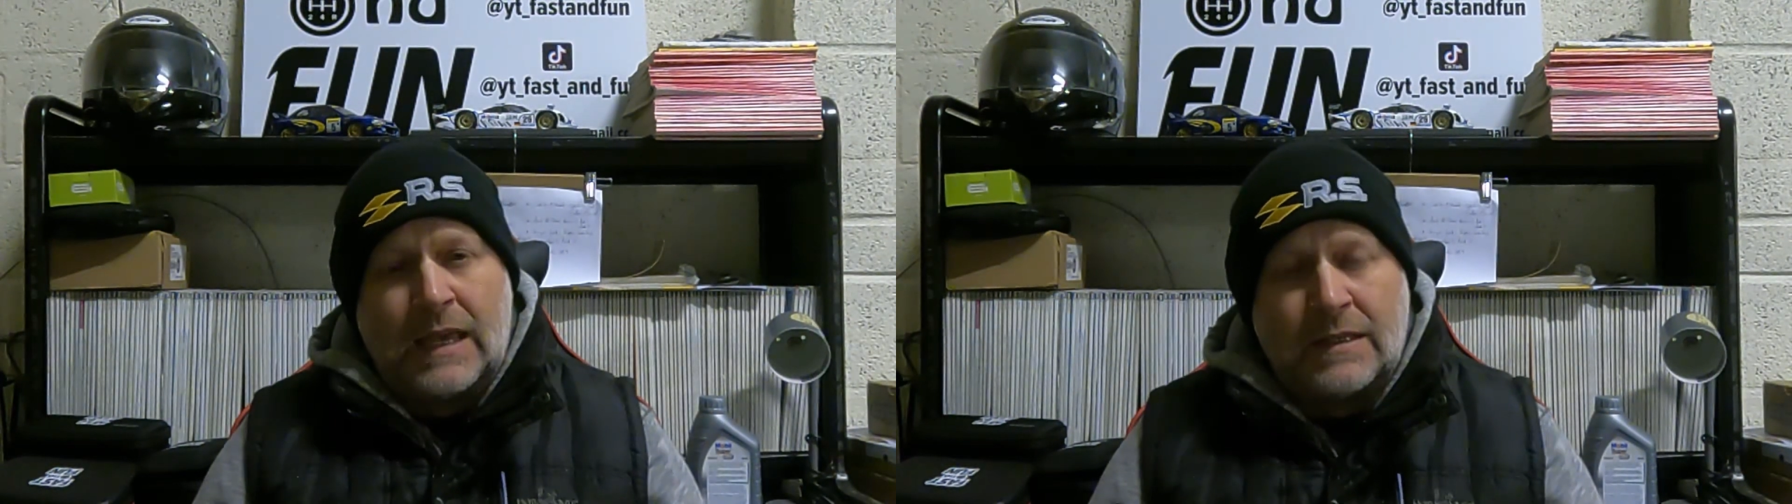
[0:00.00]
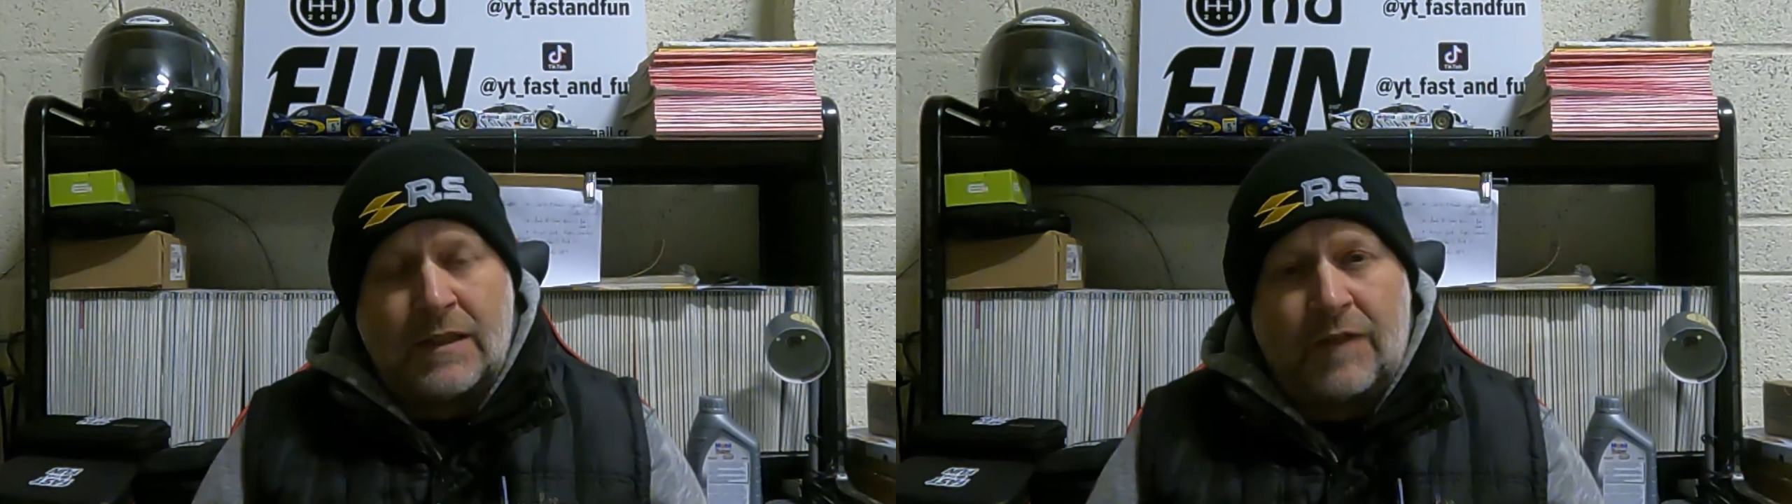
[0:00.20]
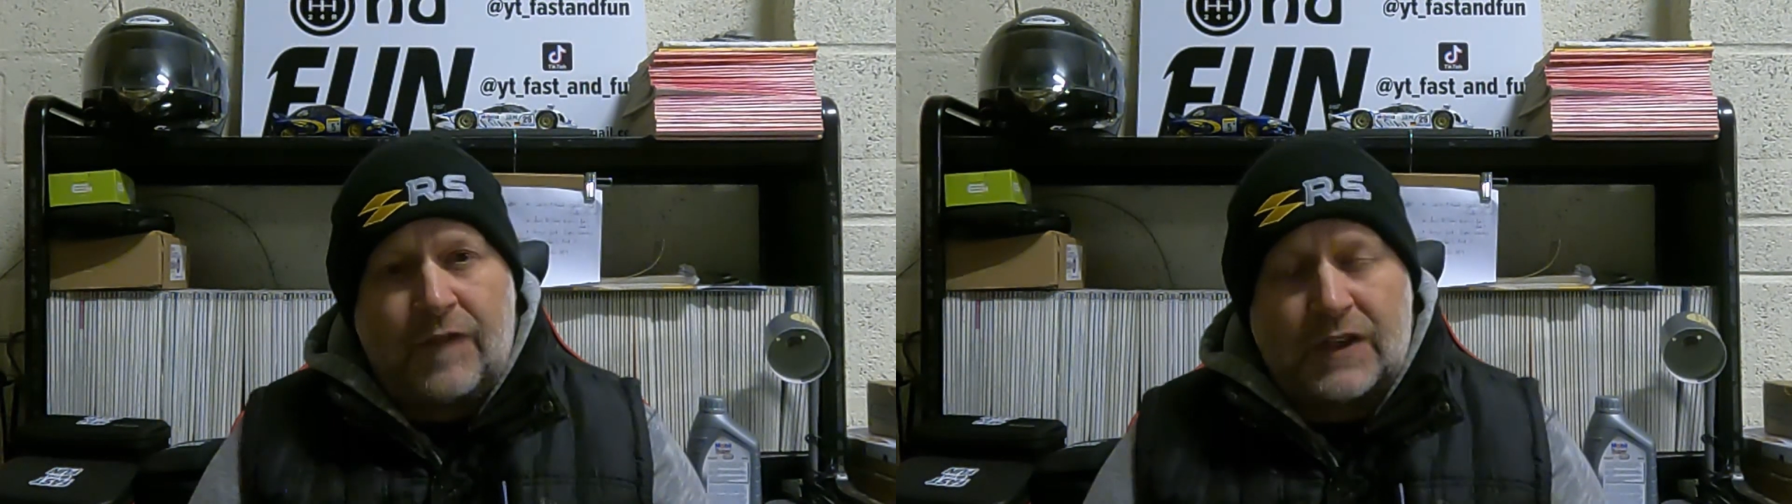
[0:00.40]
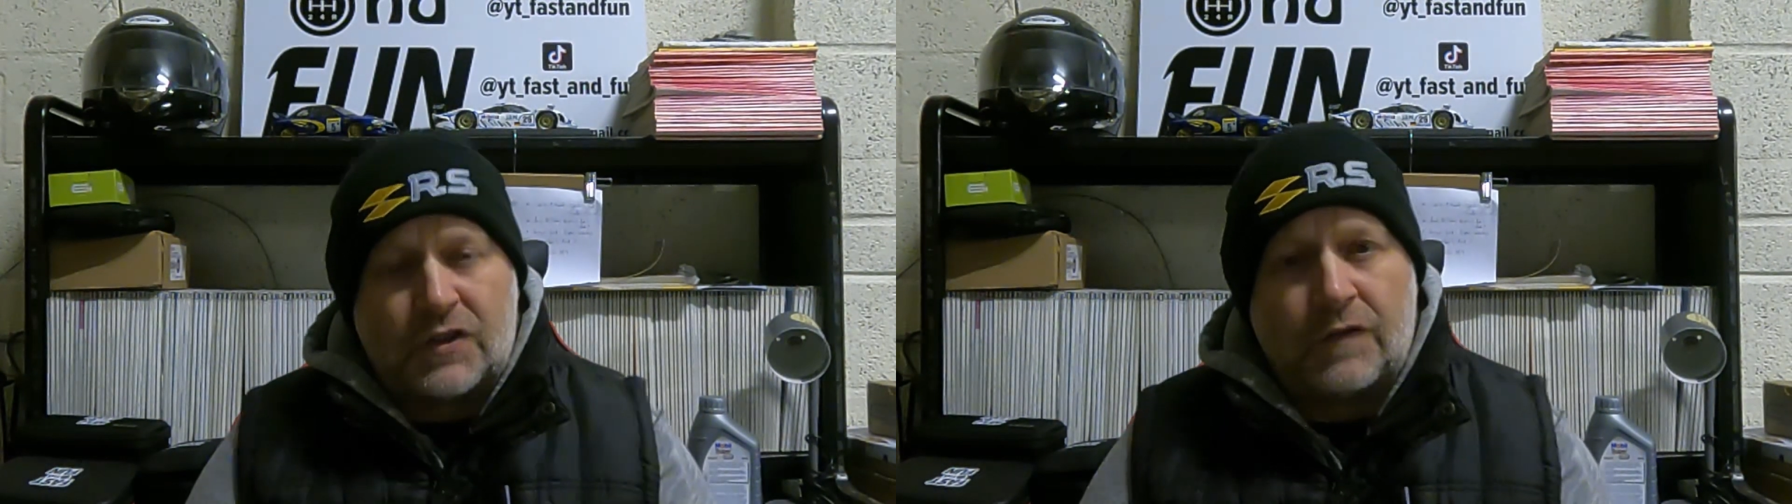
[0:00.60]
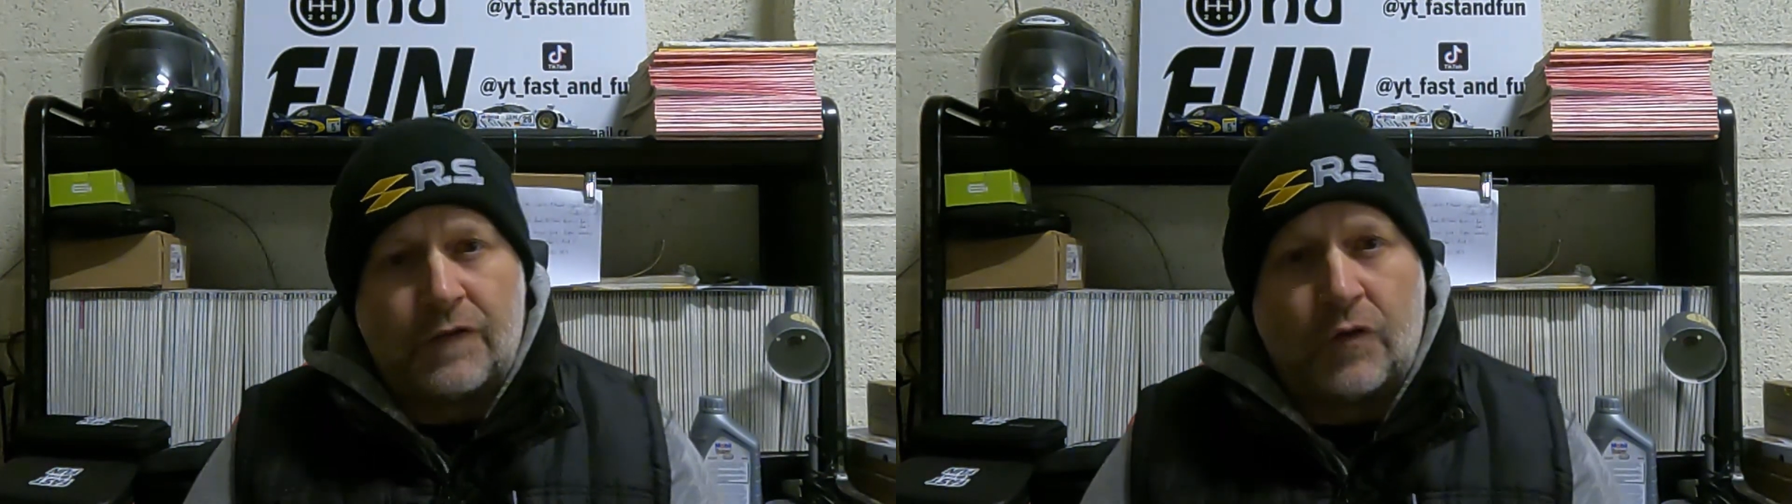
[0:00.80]
in the
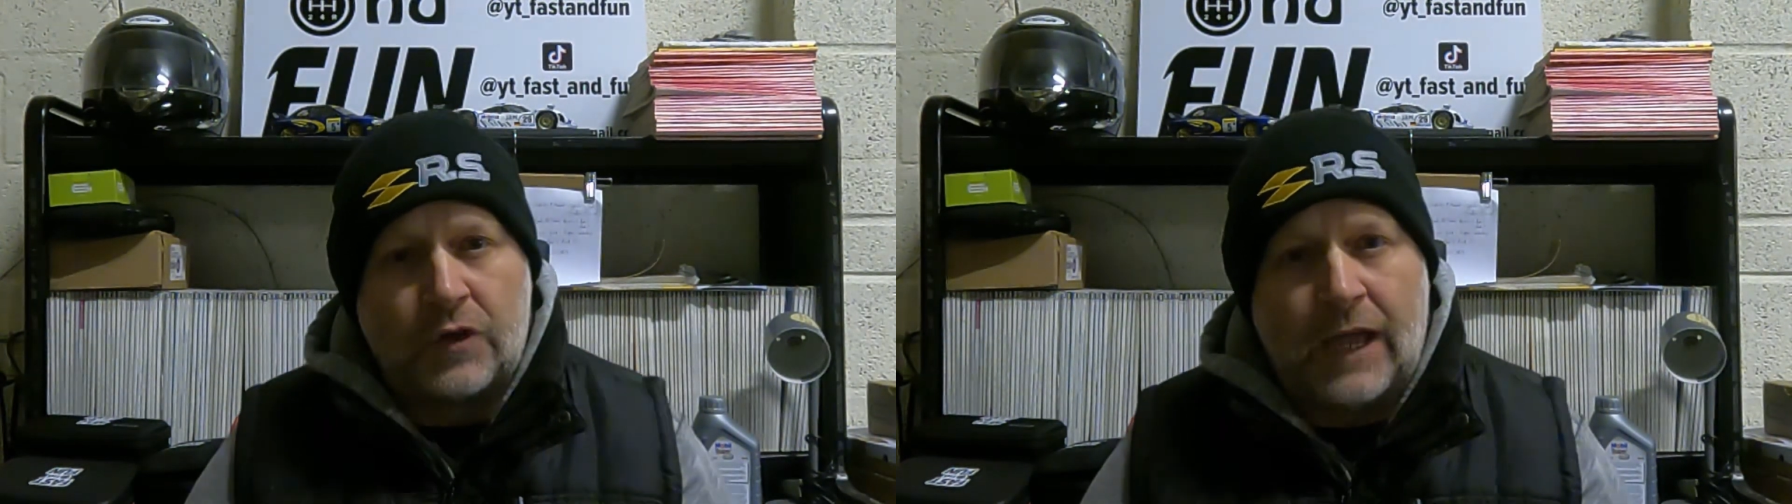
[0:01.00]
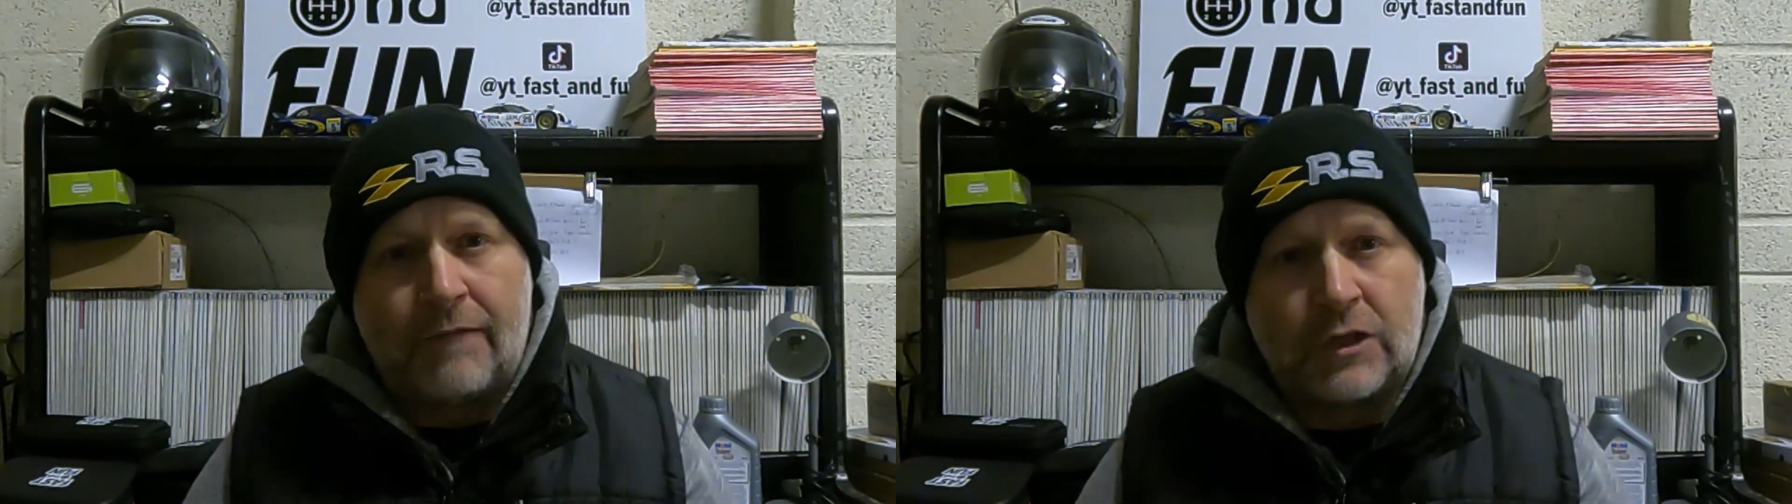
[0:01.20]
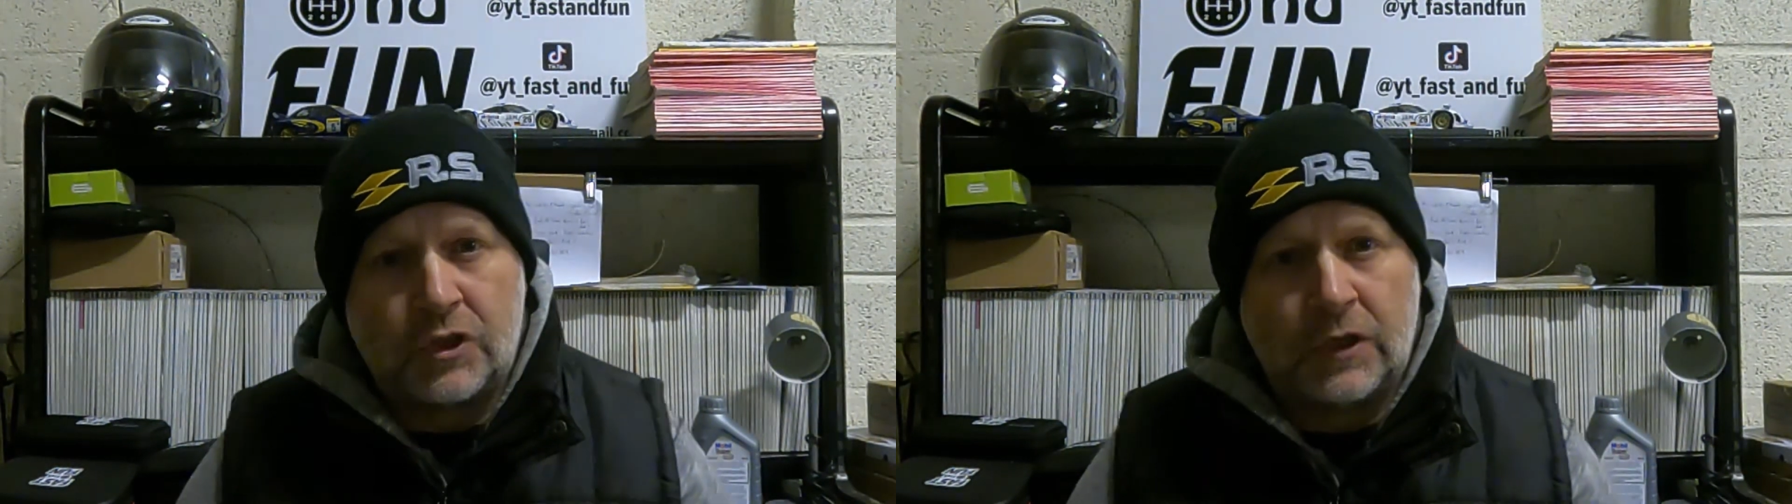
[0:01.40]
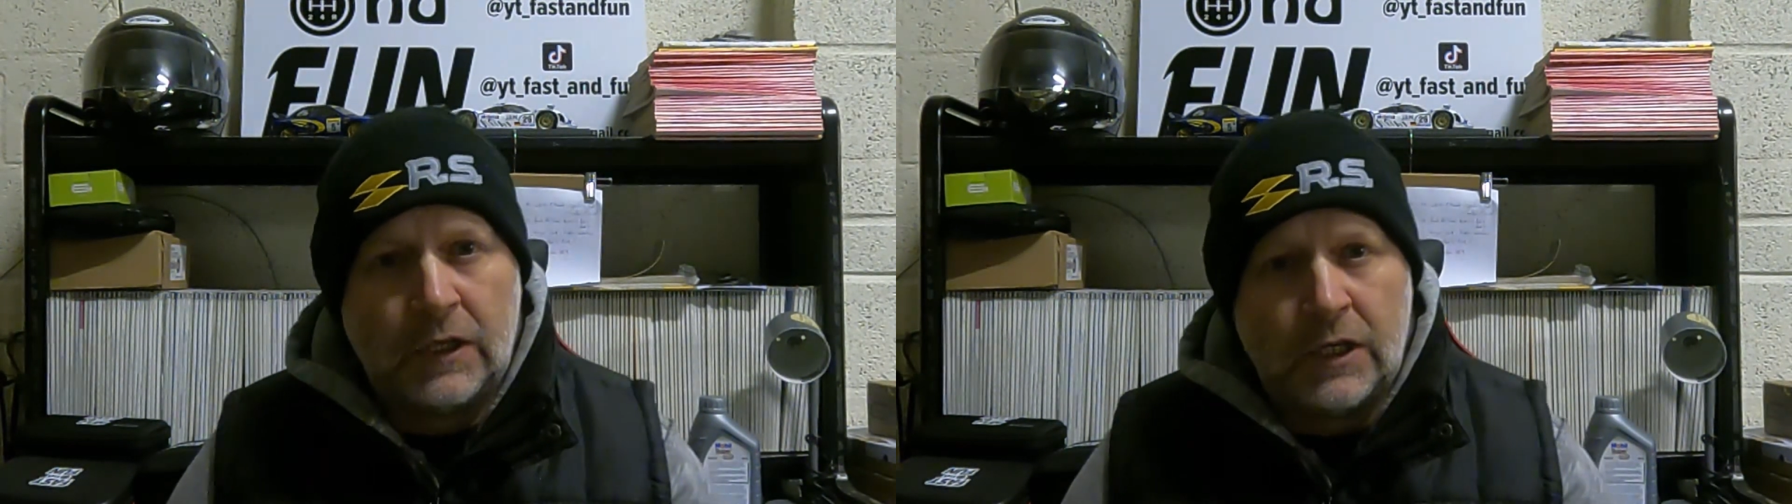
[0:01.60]
Fast and Fun garage.